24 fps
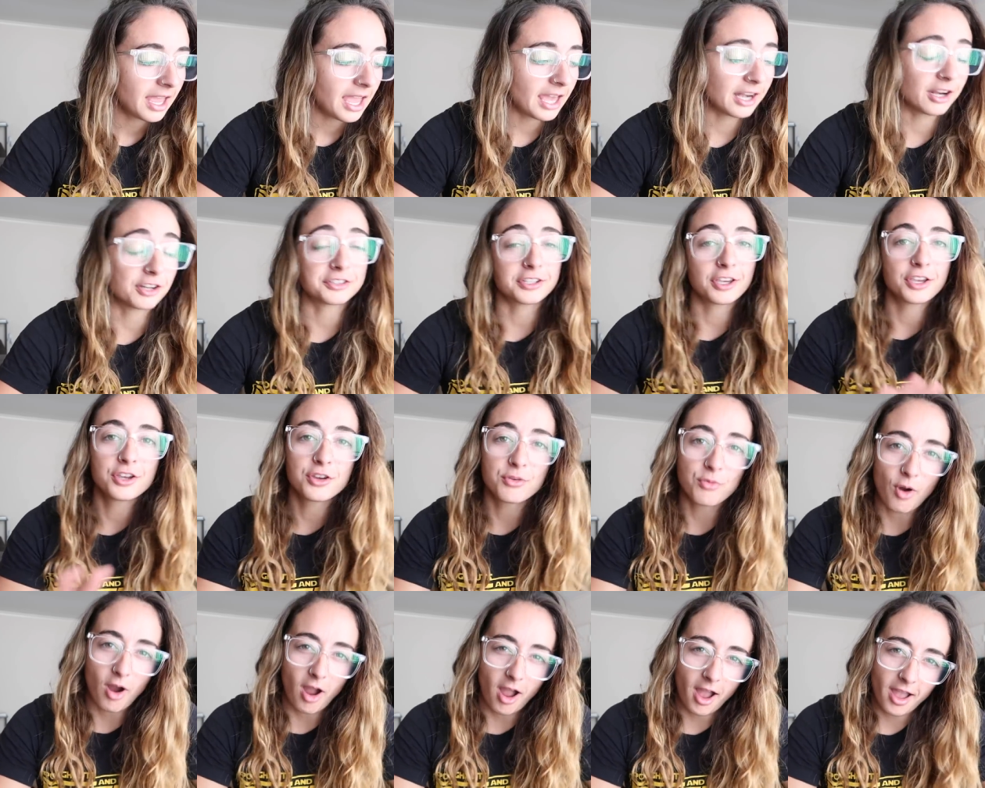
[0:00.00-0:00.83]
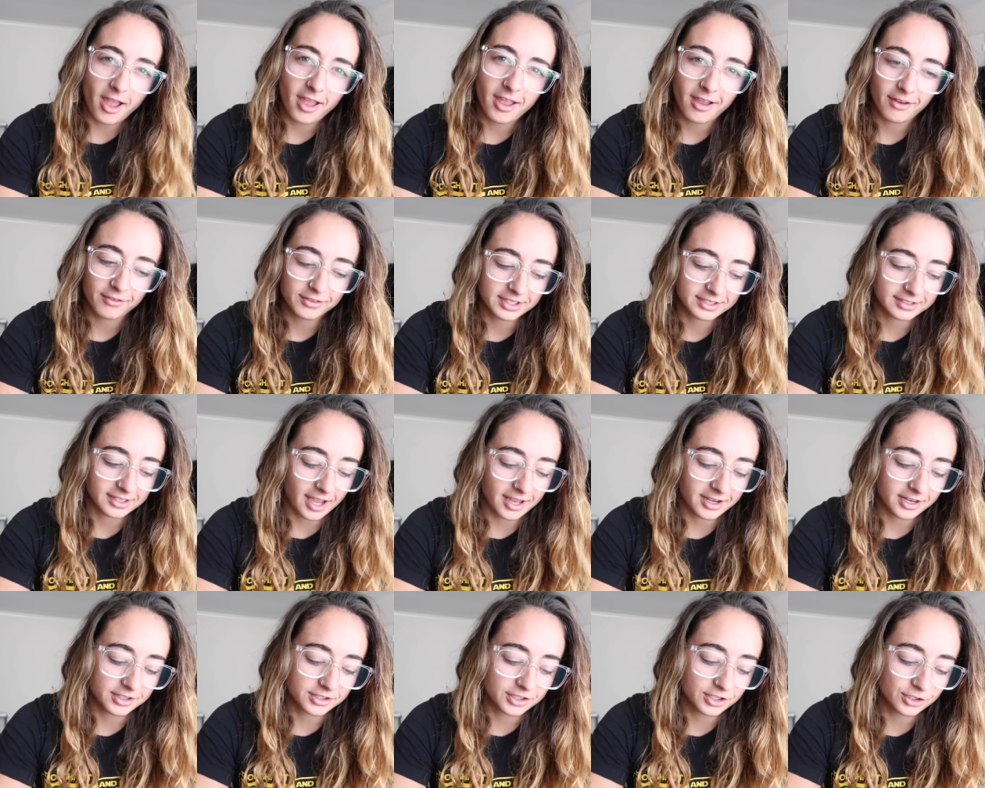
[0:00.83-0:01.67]
And I'll tell you why I've
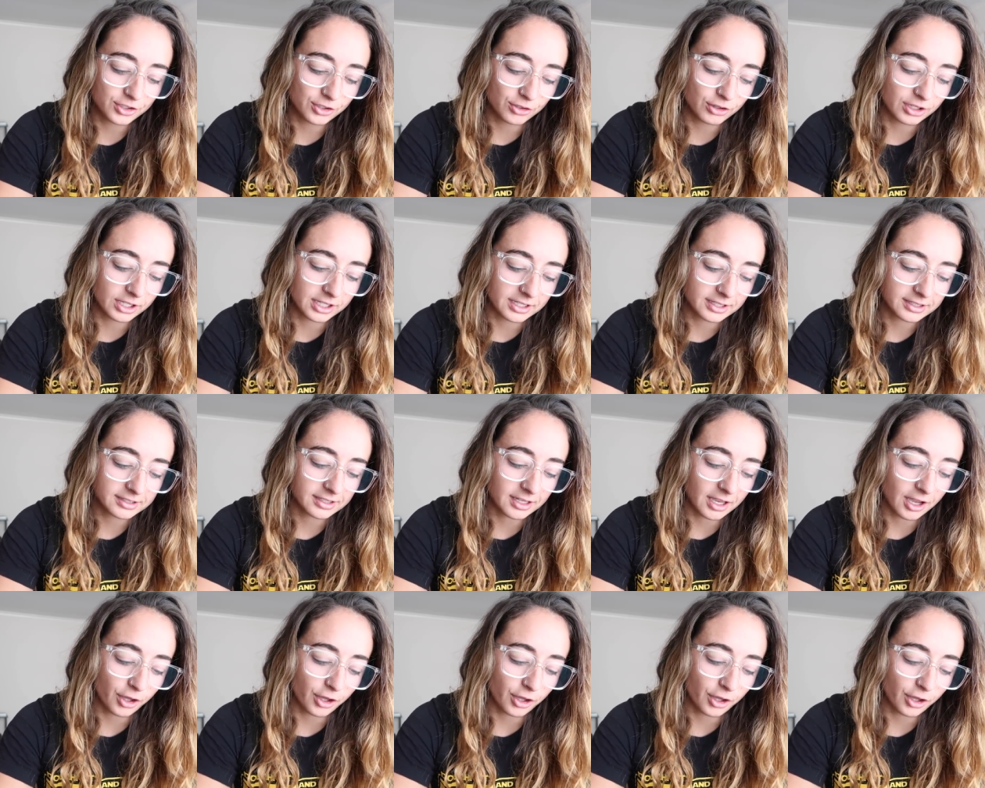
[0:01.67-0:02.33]
decided to do this